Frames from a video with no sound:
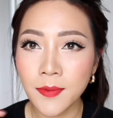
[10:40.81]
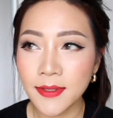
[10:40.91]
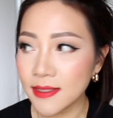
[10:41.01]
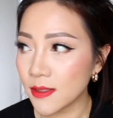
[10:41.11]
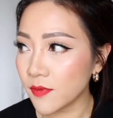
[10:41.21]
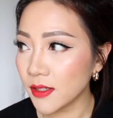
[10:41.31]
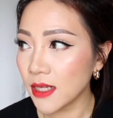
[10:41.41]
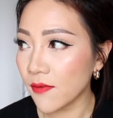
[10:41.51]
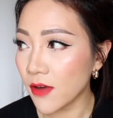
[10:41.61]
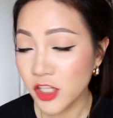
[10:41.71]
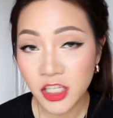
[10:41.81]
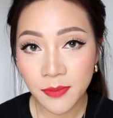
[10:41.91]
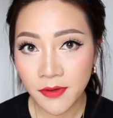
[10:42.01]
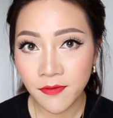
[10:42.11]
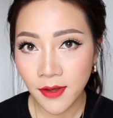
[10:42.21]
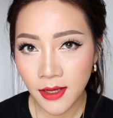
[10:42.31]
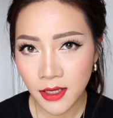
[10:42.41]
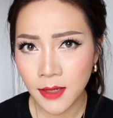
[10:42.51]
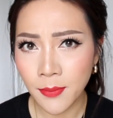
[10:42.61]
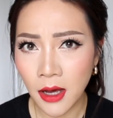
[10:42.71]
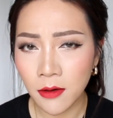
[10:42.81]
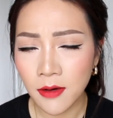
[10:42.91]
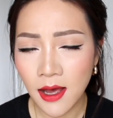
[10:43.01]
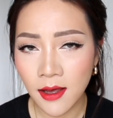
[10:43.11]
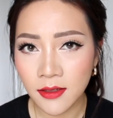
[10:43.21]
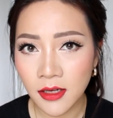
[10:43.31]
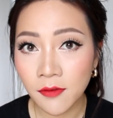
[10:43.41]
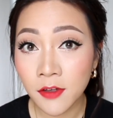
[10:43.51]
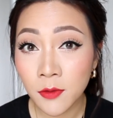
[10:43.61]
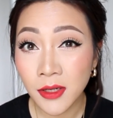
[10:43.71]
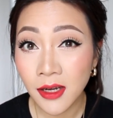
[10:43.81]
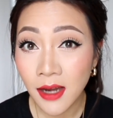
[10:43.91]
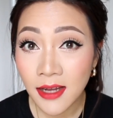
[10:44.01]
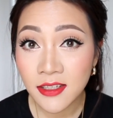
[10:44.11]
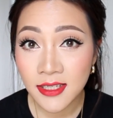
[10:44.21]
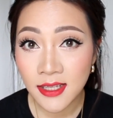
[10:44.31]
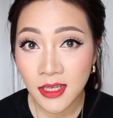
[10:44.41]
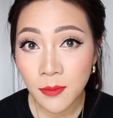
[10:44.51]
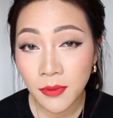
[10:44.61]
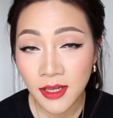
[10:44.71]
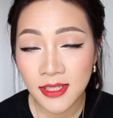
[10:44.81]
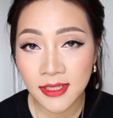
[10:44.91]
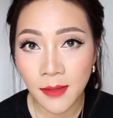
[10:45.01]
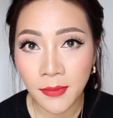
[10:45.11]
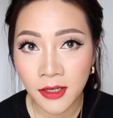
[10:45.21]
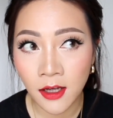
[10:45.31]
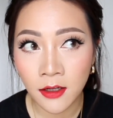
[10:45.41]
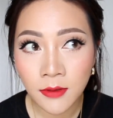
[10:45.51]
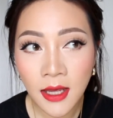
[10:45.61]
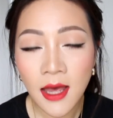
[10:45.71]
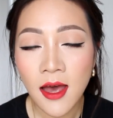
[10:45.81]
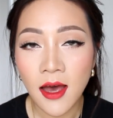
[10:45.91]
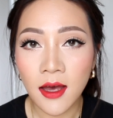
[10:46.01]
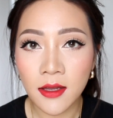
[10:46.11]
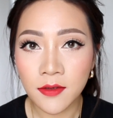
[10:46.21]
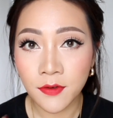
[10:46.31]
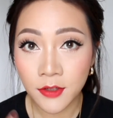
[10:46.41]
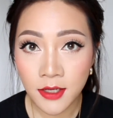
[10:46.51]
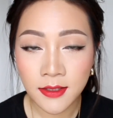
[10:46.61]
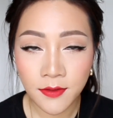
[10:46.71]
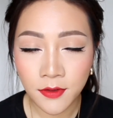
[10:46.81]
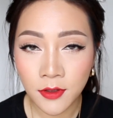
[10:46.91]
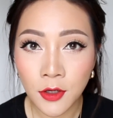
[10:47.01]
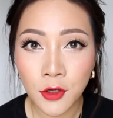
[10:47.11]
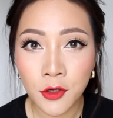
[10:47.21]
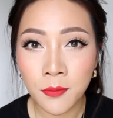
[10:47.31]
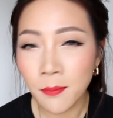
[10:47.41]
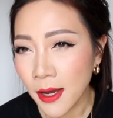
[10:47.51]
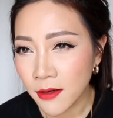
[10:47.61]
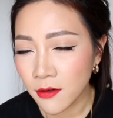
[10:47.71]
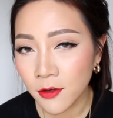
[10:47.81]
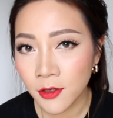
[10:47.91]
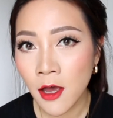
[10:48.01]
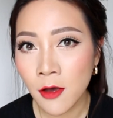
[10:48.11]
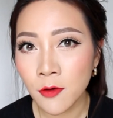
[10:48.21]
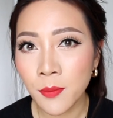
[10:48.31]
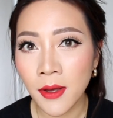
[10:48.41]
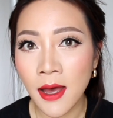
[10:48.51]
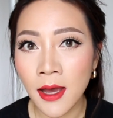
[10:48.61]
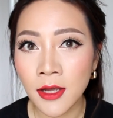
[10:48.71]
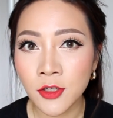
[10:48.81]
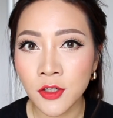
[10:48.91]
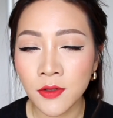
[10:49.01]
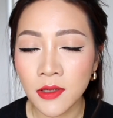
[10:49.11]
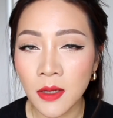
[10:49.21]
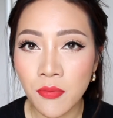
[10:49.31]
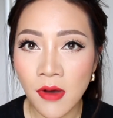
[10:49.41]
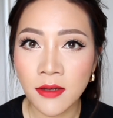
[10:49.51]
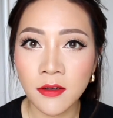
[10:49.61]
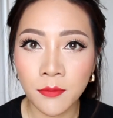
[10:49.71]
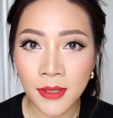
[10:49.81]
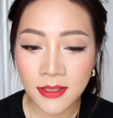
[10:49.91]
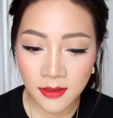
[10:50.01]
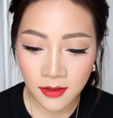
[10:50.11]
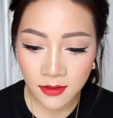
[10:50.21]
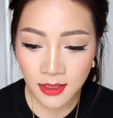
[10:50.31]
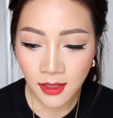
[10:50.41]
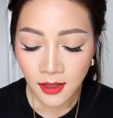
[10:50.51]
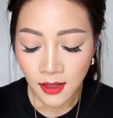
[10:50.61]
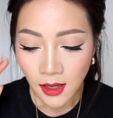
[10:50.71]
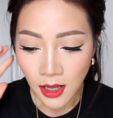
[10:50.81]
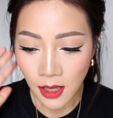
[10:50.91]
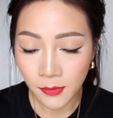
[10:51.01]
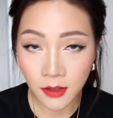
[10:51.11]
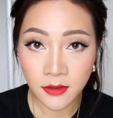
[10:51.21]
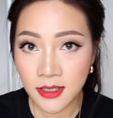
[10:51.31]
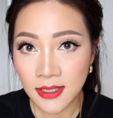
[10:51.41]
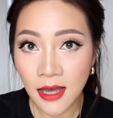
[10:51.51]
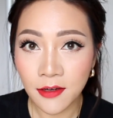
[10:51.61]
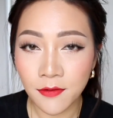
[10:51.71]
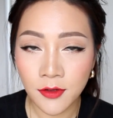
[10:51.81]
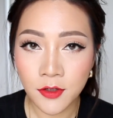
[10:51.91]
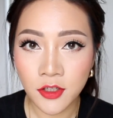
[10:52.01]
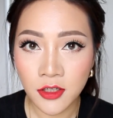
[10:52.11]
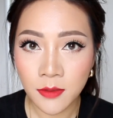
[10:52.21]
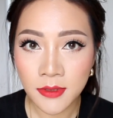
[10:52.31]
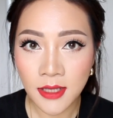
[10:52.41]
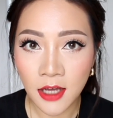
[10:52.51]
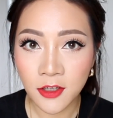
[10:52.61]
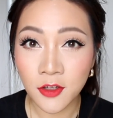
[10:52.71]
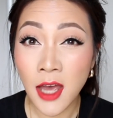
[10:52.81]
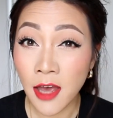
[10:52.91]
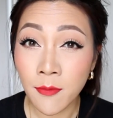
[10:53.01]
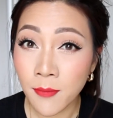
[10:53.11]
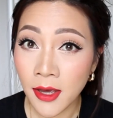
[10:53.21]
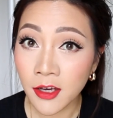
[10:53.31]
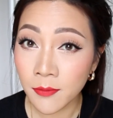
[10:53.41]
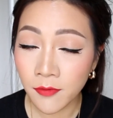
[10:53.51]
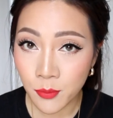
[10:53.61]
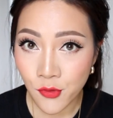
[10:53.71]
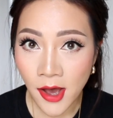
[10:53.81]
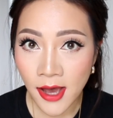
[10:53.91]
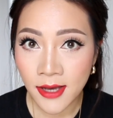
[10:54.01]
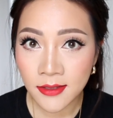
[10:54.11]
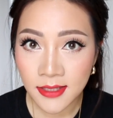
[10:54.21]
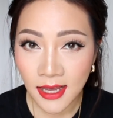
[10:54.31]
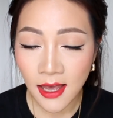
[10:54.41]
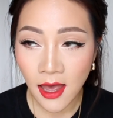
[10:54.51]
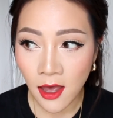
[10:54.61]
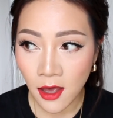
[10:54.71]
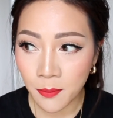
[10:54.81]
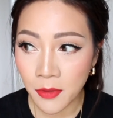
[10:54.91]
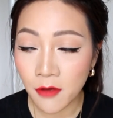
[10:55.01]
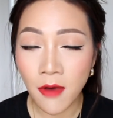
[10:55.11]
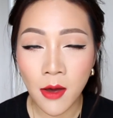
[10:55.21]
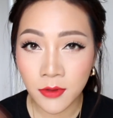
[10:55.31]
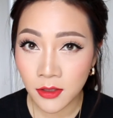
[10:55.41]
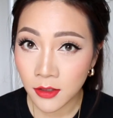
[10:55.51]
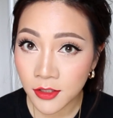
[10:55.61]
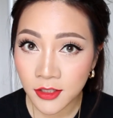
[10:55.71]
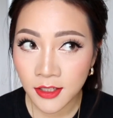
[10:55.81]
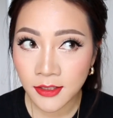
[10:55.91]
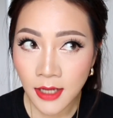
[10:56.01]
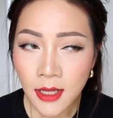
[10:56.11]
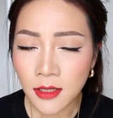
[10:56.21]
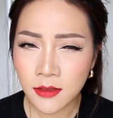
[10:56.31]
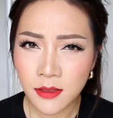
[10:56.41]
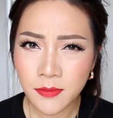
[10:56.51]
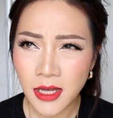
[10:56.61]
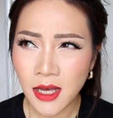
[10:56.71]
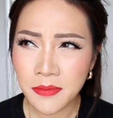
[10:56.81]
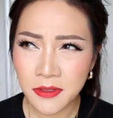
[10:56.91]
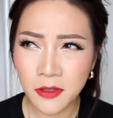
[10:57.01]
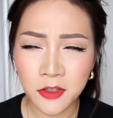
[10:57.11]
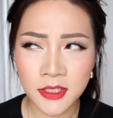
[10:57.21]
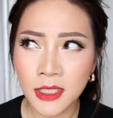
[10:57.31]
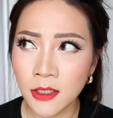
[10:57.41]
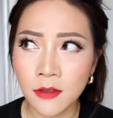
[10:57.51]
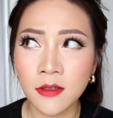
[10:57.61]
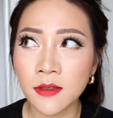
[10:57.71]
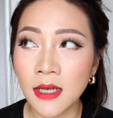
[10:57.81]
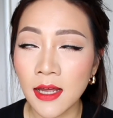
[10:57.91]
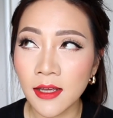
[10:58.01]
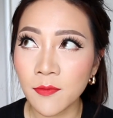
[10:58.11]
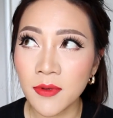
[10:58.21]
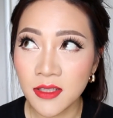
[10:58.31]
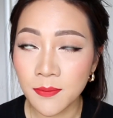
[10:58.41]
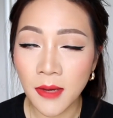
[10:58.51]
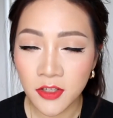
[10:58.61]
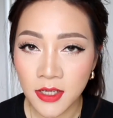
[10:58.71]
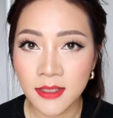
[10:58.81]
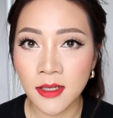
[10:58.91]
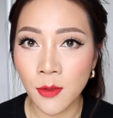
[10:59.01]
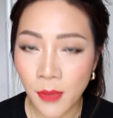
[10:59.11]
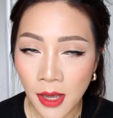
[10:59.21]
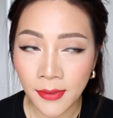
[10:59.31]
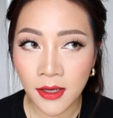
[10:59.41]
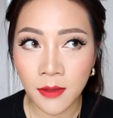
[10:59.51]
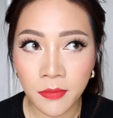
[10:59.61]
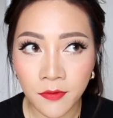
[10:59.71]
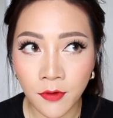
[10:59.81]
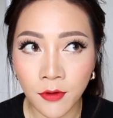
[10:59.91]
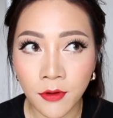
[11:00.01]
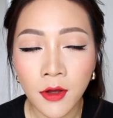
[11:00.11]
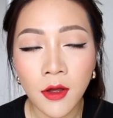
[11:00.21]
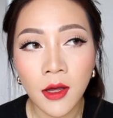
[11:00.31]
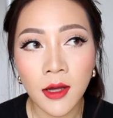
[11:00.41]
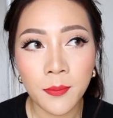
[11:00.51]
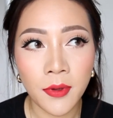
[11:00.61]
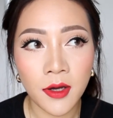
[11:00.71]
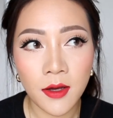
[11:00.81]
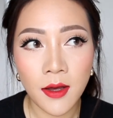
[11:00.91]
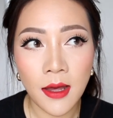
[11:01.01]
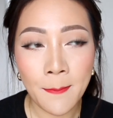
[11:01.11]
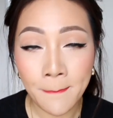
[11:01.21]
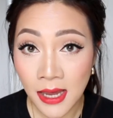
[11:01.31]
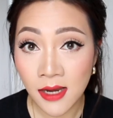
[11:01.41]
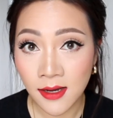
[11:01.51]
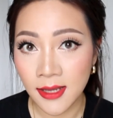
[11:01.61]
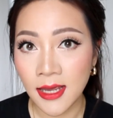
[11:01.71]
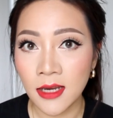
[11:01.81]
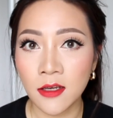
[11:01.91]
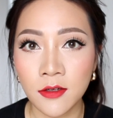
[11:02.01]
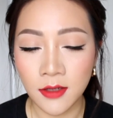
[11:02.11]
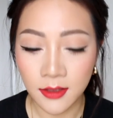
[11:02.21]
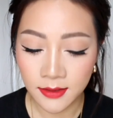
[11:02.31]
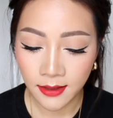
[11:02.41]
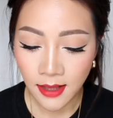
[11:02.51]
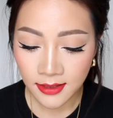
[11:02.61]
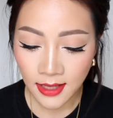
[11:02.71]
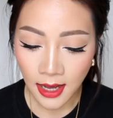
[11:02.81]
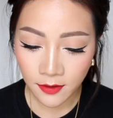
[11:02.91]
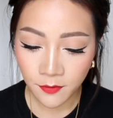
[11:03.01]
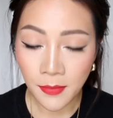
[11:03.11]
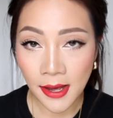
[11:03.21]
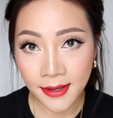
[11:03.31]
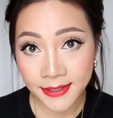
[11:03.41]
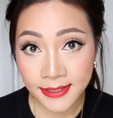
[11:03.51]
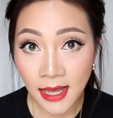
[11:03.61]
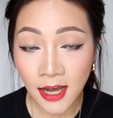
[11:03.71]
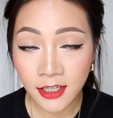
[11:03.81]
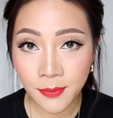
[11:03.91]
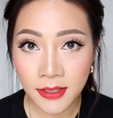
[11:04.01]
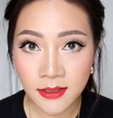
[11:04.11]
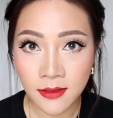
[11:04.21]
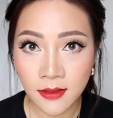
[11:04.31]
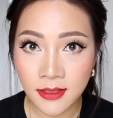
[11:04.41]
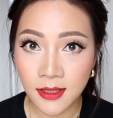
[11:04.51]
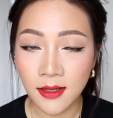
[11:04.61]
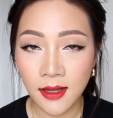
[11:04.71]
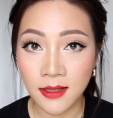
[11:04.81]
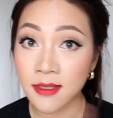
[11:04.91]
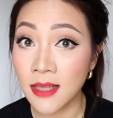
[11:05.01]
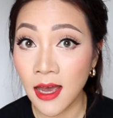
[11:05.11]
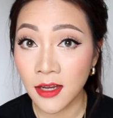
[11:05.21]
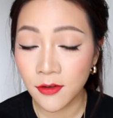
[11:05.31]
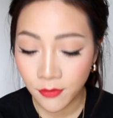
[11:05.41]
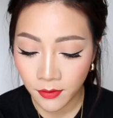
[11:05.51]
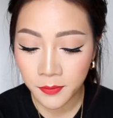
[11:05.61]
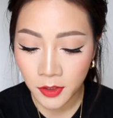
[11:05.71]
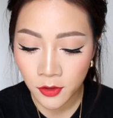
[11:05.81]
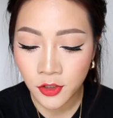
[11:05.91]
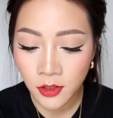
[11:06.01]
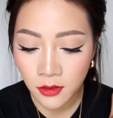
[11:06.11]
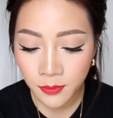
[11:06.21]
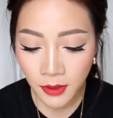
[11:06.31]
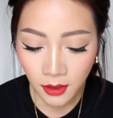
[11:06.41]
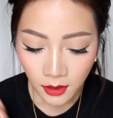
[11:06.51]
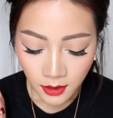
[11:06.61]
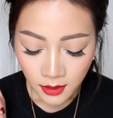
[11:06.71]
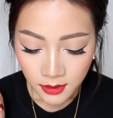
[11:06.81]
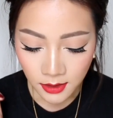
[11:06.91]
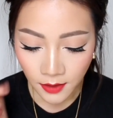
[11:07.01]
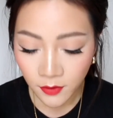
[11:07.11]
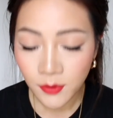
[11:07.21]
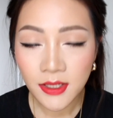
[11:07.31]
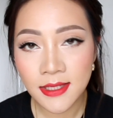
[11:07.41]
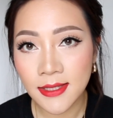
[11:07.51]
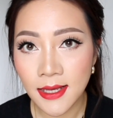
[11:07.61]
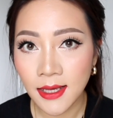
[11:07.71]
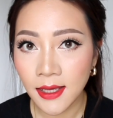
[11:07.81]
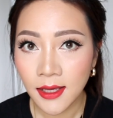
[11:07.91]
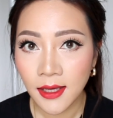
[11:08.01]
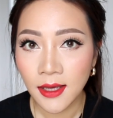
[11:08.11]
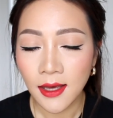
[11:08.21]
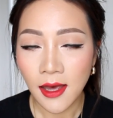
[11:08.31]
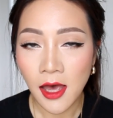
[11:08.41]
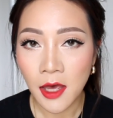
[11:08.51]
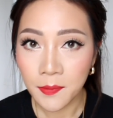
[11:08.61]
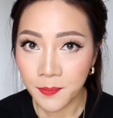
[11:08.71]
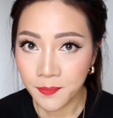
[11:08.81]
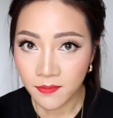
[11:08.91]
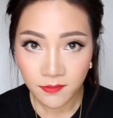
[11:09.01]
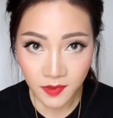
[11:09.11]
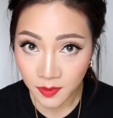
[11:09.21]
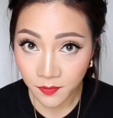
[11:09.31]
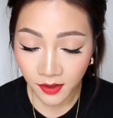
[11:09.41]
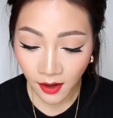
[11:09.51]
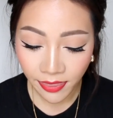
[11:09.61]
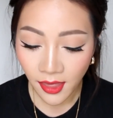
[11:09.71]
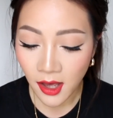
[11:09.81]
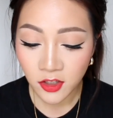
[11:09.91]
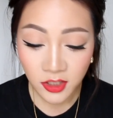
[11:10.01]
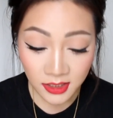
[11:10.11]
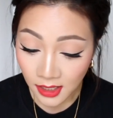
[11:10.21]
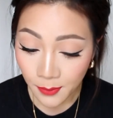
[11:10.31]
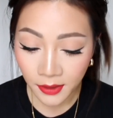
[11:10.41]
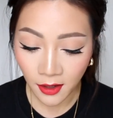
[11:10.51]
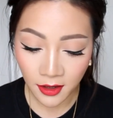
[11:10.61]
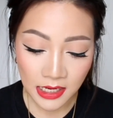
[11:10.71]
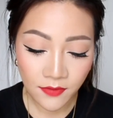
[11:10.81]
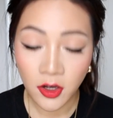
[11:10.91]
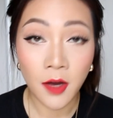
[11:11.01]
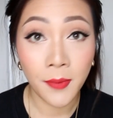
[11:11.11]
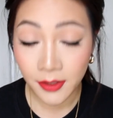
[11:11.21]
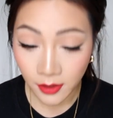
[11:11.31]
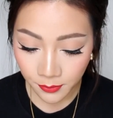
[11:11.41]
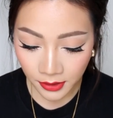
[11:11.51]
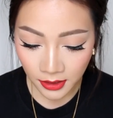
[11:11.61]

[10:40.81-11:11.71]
This is something that I've actually been thinking about, and if you would like to see it, please let me know. And for those of you who might not know, but I do a bridal business on the side of YouTube, so I do hair and makeup for brides around London, and sometimes not just in London, like I've been to Manchester and Birmingham before, but mainly London. So that's kind of my side business aside from YouTube. So if you want to see something like that, just let me know, leave a comment down